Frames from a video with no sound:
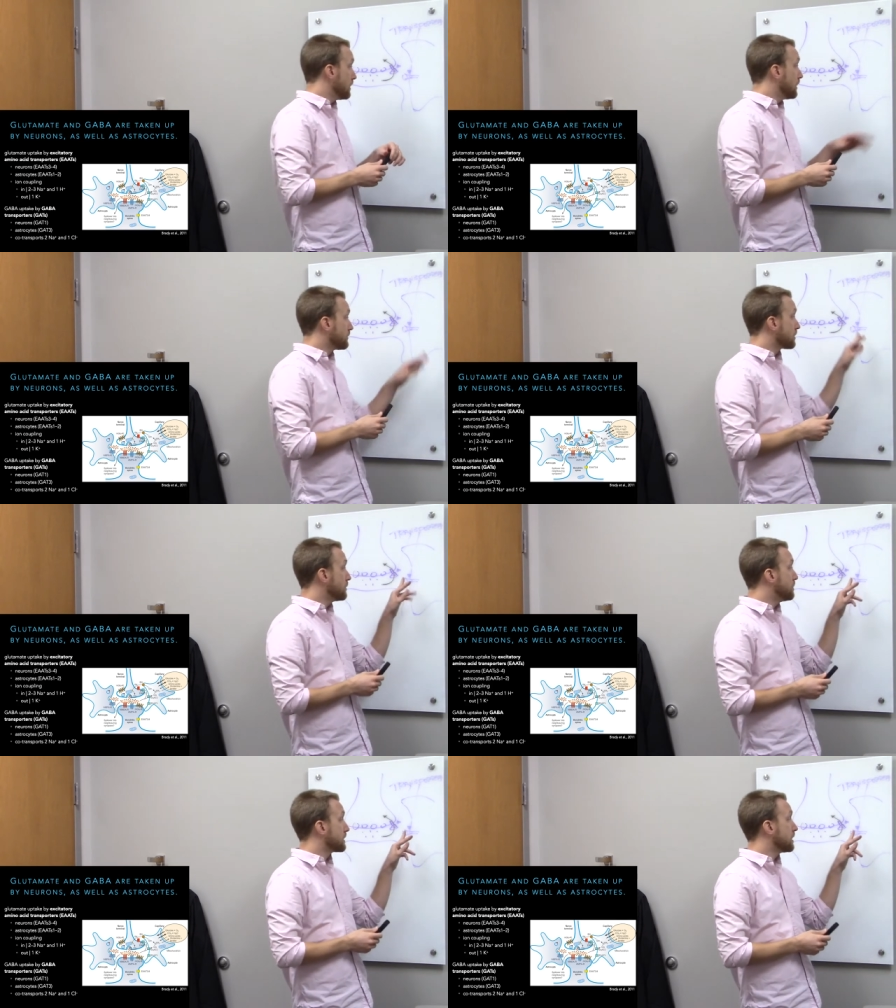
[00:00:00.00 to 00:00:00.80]
They're going to
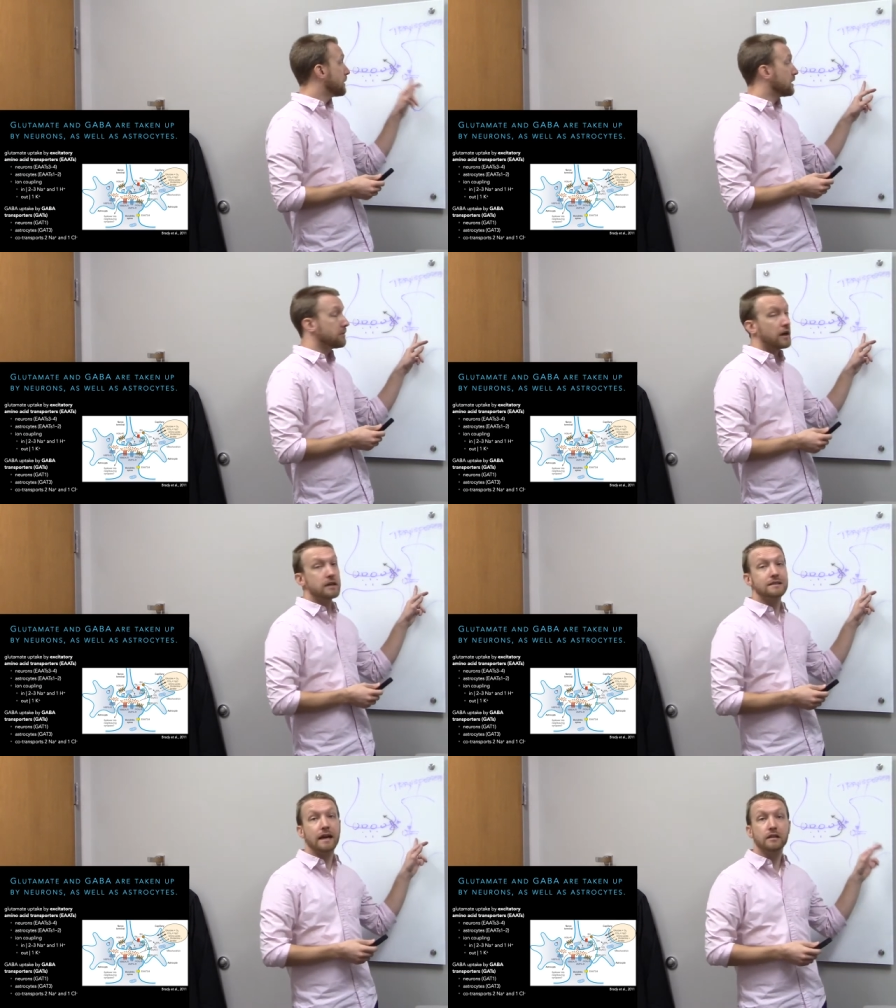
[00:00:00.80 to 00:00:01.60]
be picked up either by
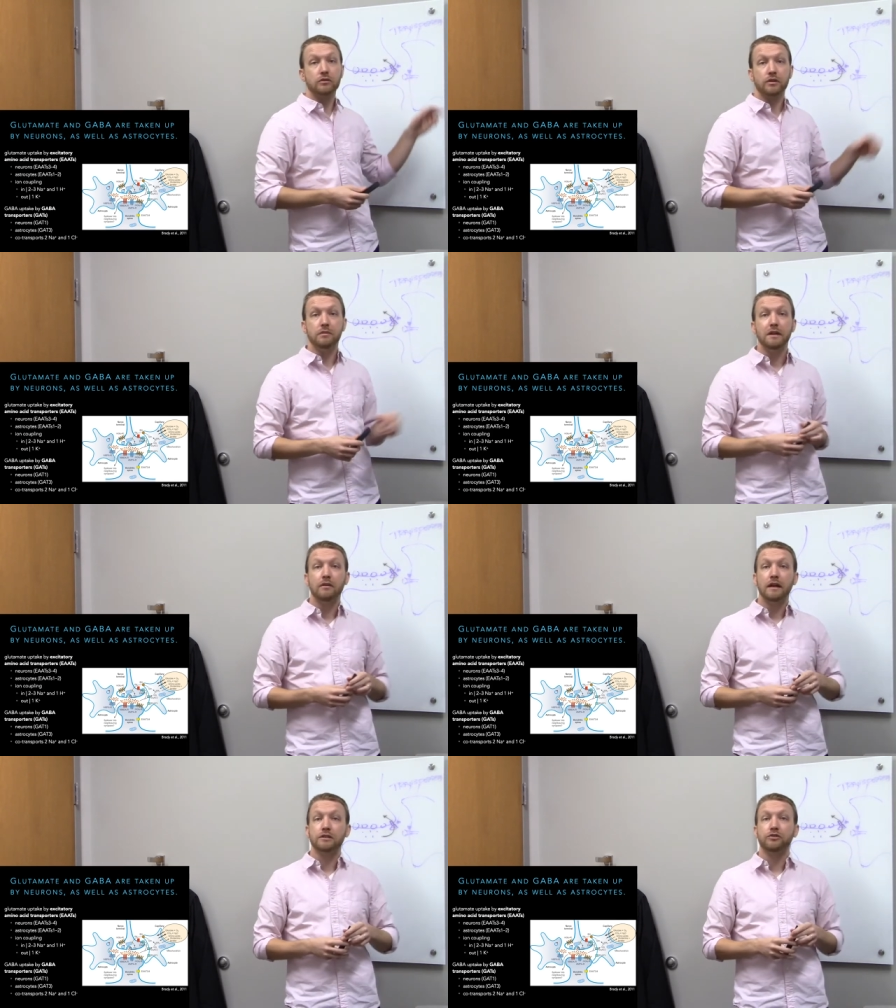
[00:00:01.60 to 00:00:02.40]
excitatory amino
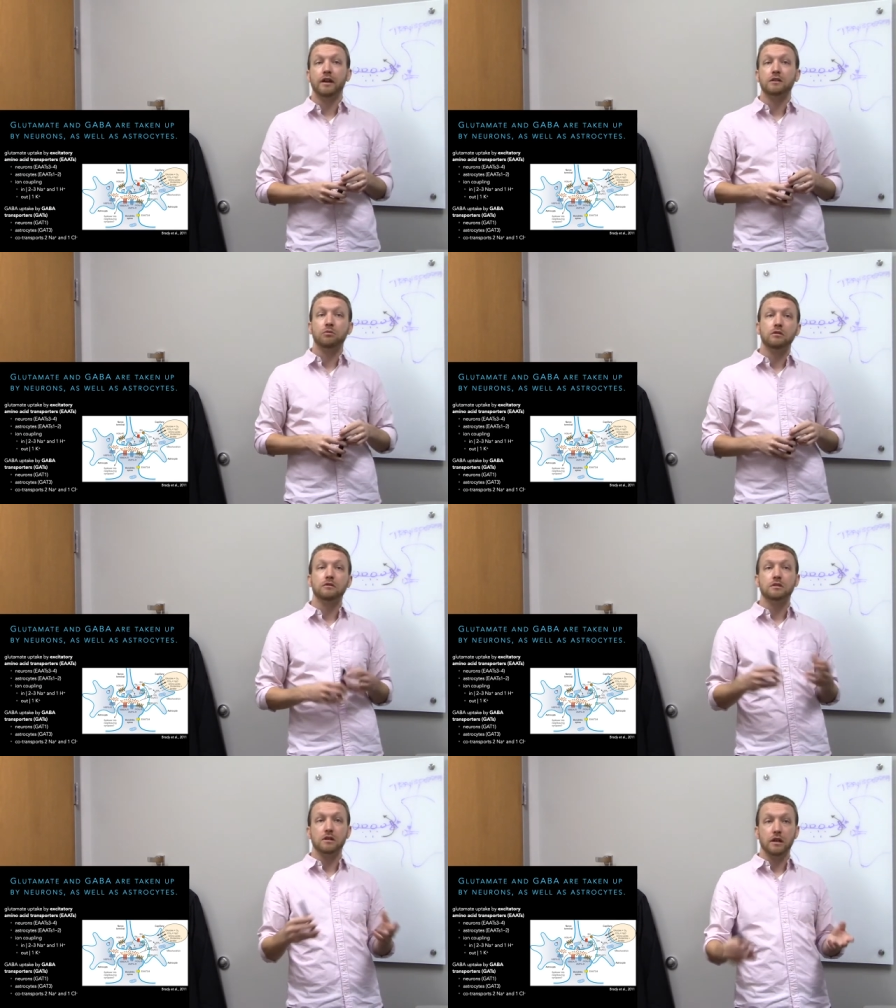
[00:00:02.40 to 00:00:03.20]
acid
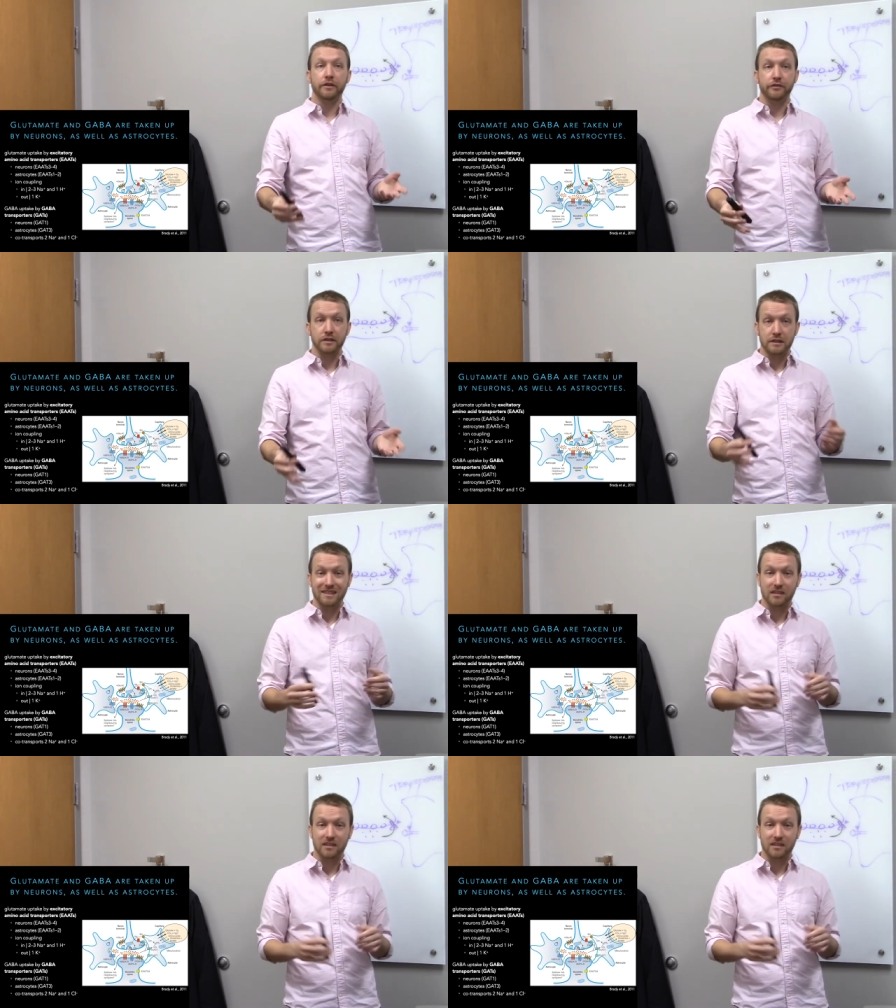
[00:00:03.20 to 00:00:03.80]
transporters, if it's the